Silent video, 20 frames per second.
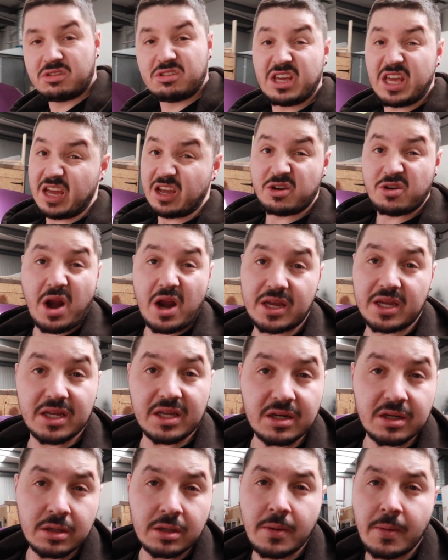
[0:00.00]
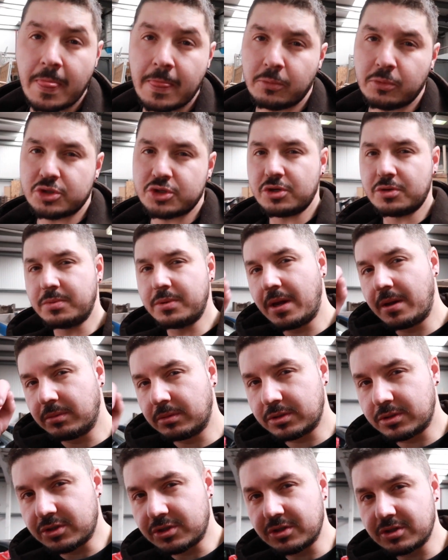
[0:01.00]
get cracking, we should be able
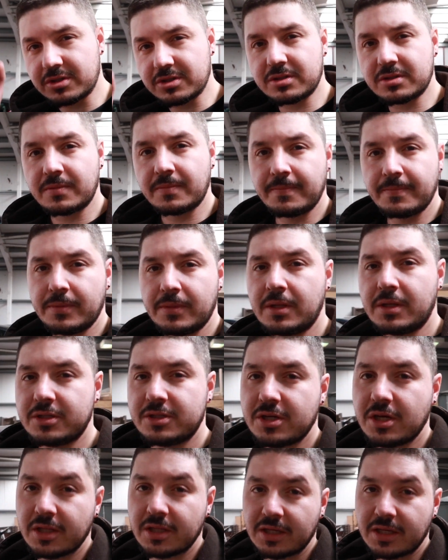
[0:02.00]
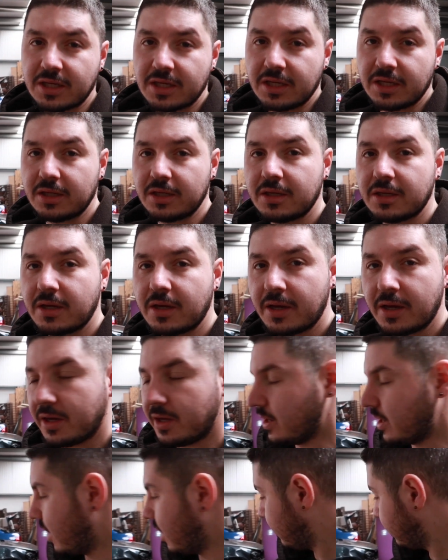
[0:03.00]
to just turn the key
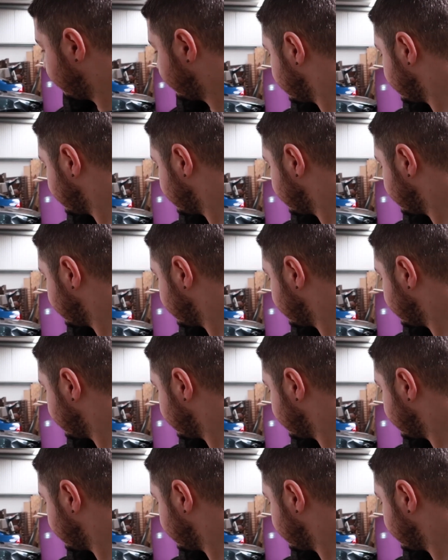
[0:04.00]
enough